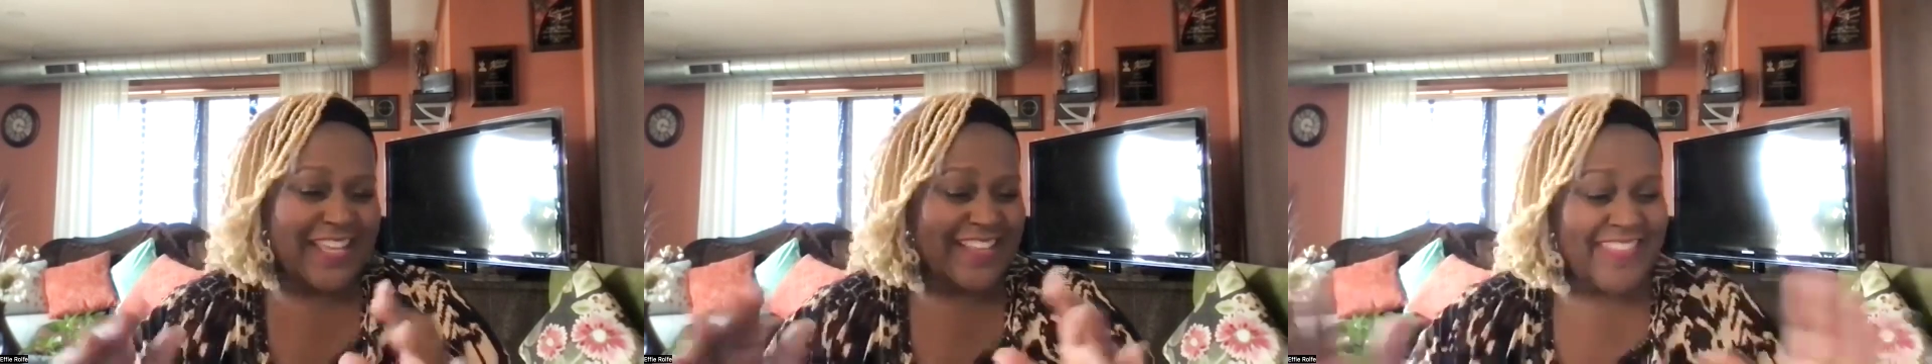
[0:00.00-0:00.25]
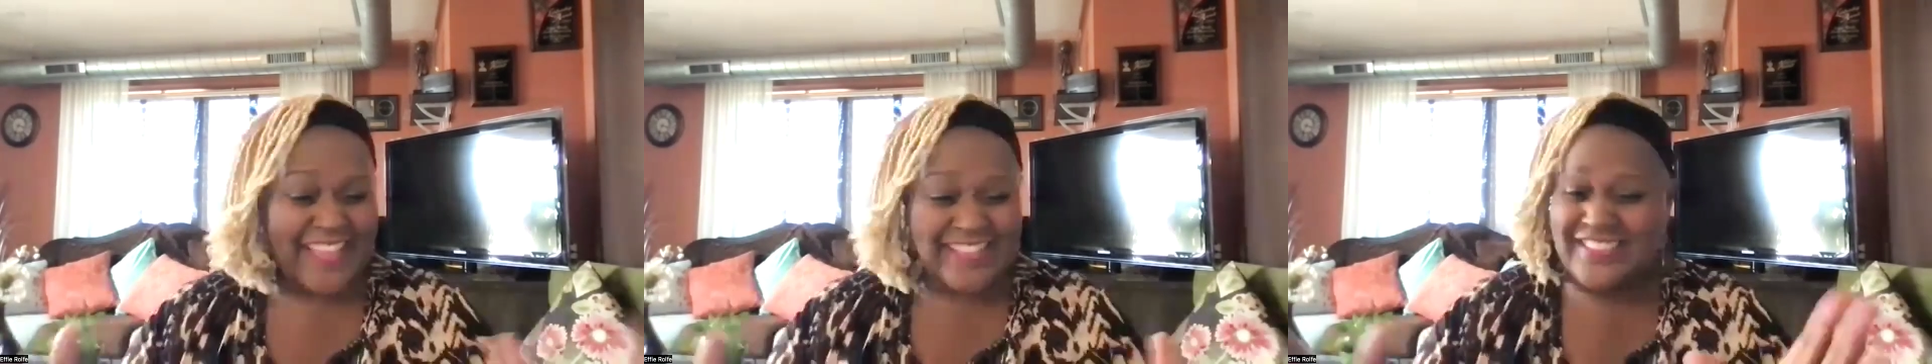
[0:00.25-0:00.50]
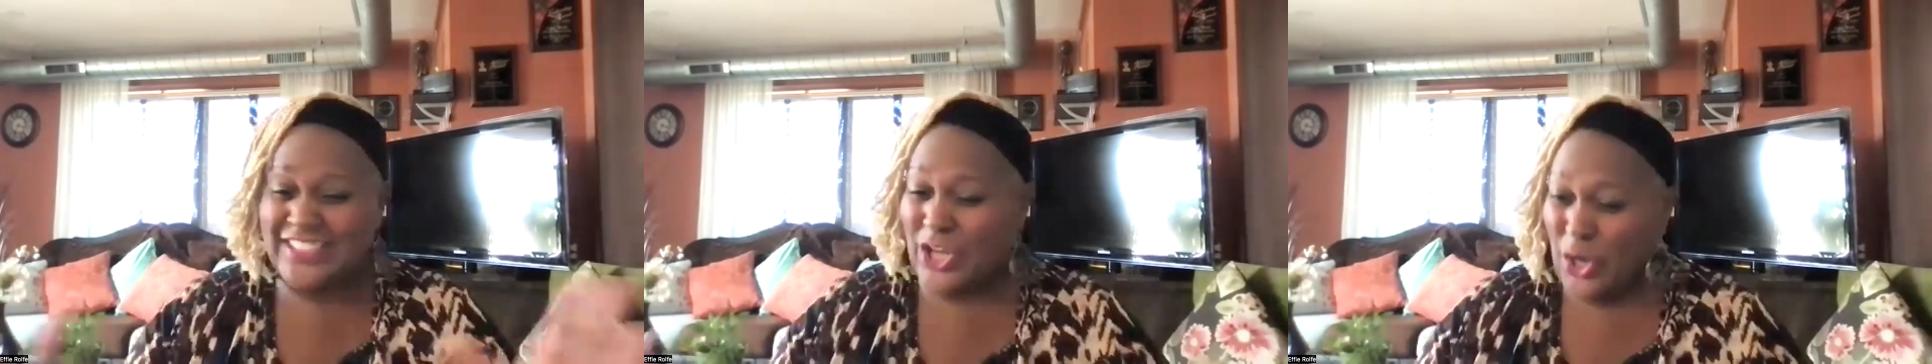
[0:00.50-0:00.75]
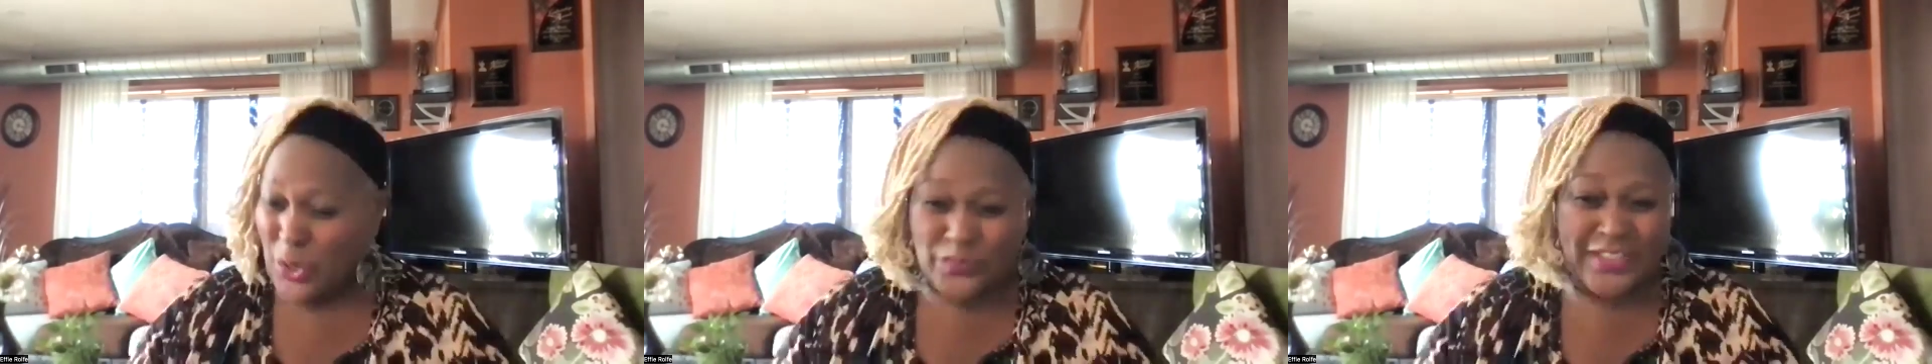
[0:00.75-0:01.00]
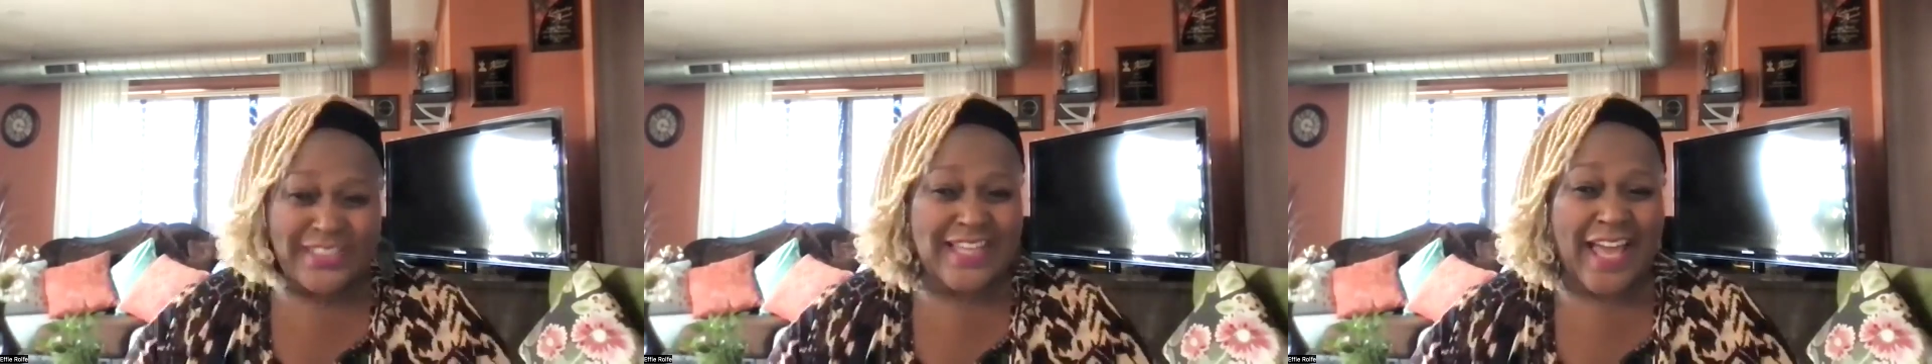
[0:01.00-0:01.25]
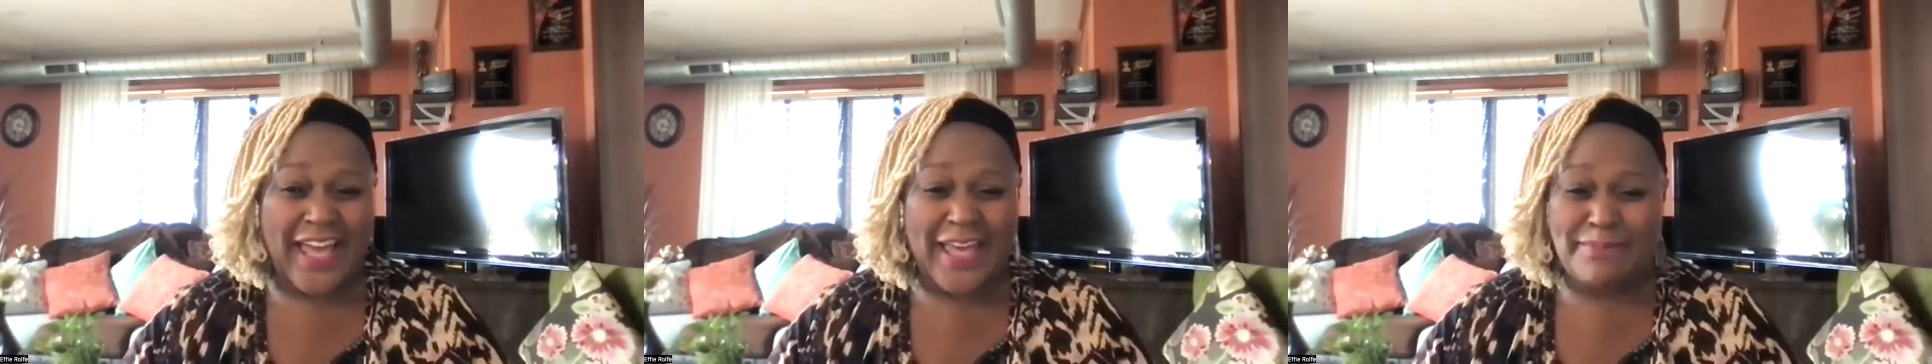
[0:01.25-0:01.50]
That's the only
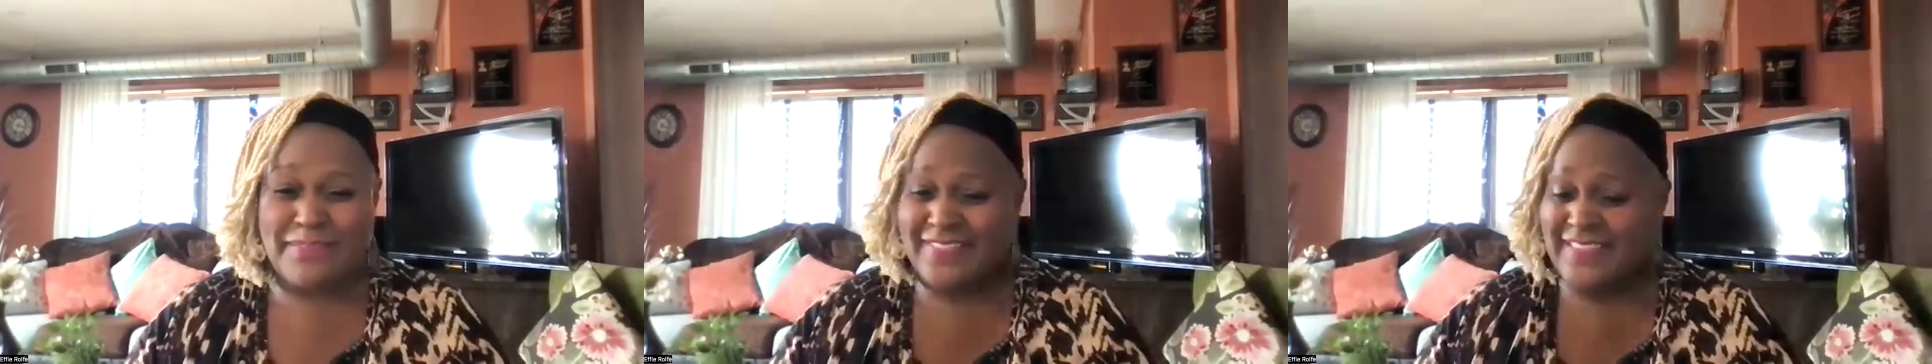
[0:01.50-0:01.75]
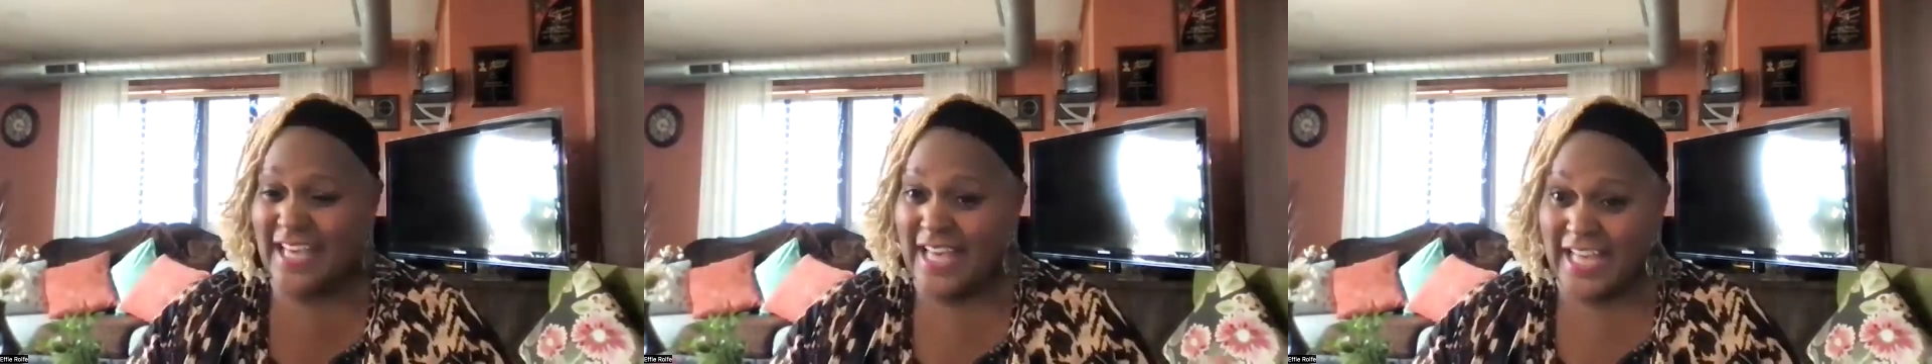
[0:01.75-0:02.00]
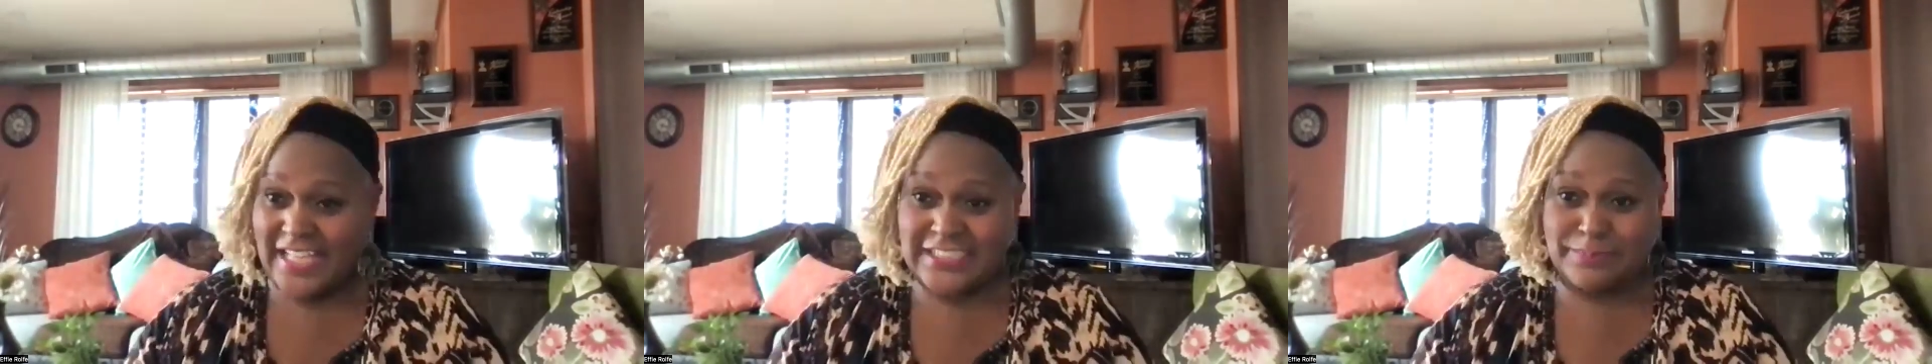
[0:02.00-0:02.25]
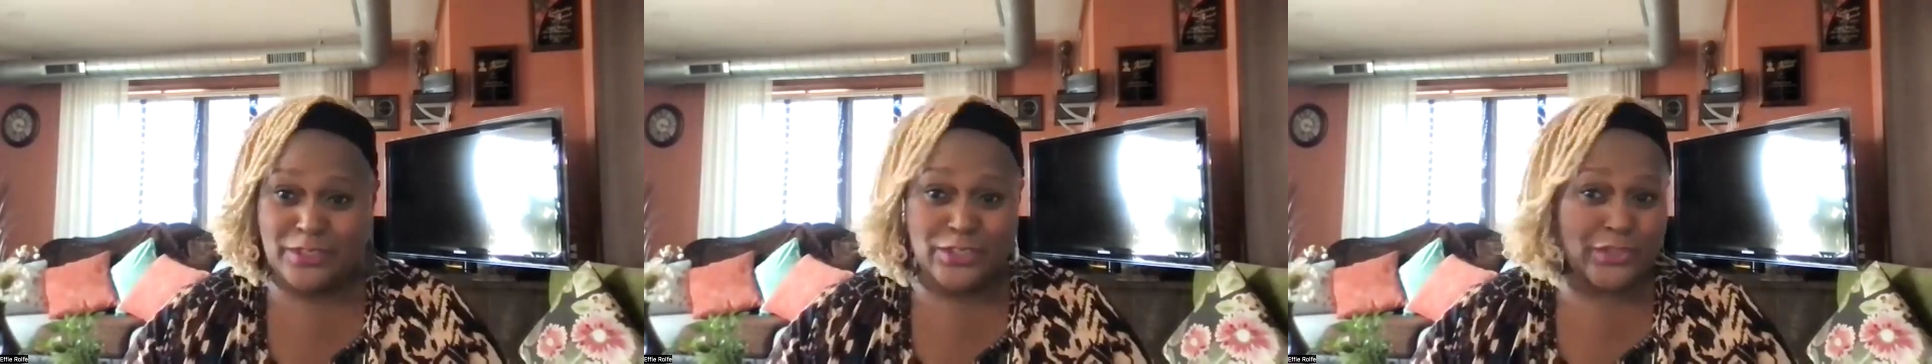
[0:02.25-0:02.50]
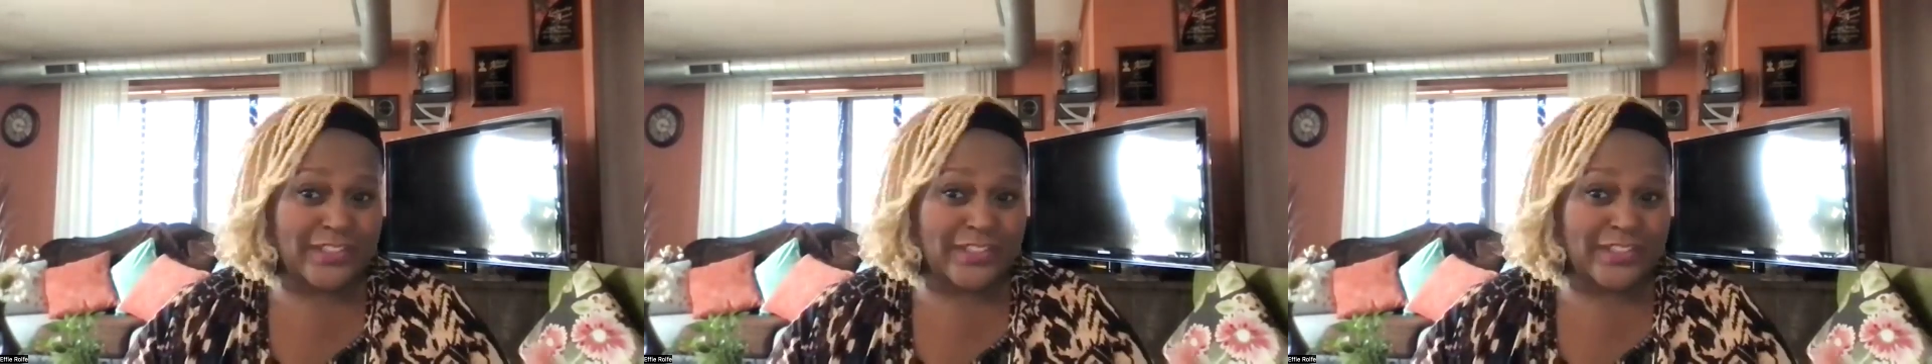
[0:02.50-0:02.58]
time that the hospital